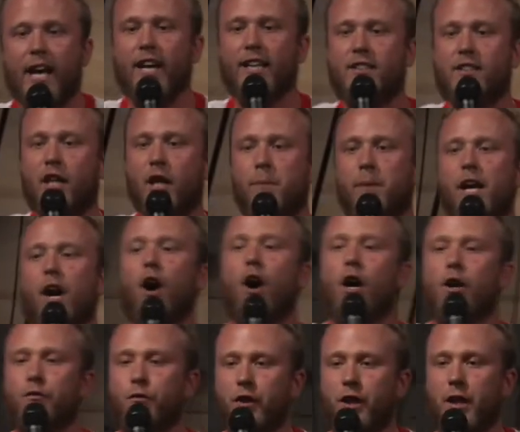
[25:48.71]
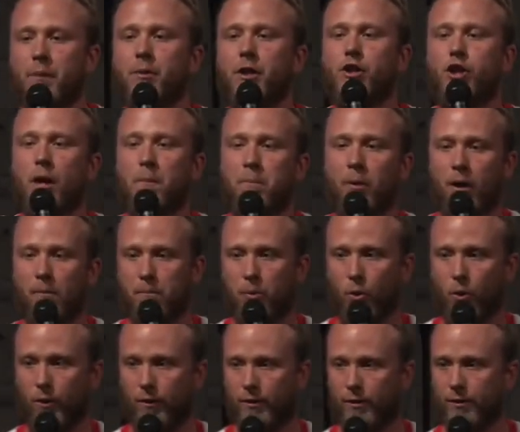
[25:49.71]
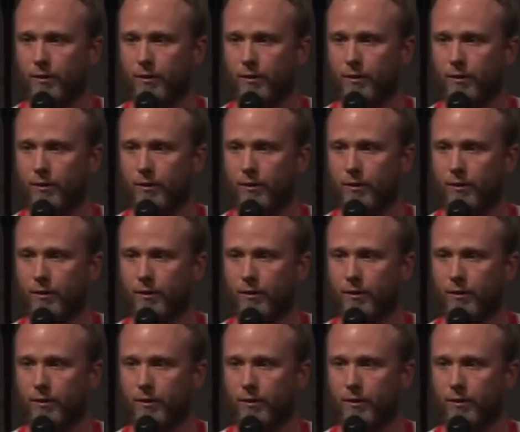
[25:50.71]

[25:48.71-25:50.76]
it's going to be hard for them to jump on board.